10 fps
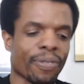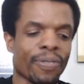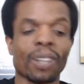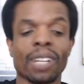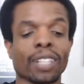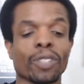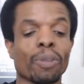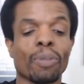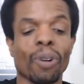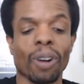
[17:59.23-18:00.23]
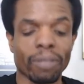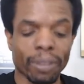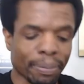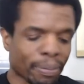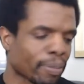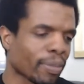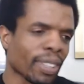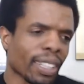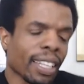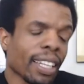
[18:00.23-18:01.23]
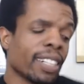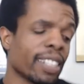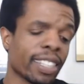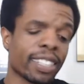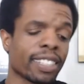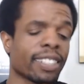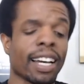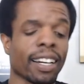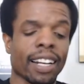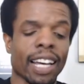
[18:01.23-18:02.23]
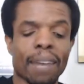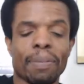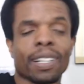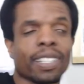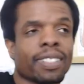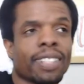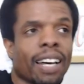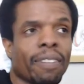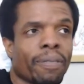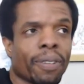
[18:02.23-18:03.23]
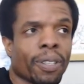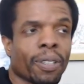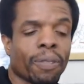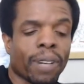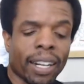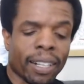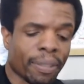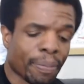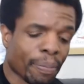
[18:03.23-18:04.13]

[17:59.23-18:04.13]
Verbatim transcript: felt like doing more of them. It's just not going to happen, at least not for a little while.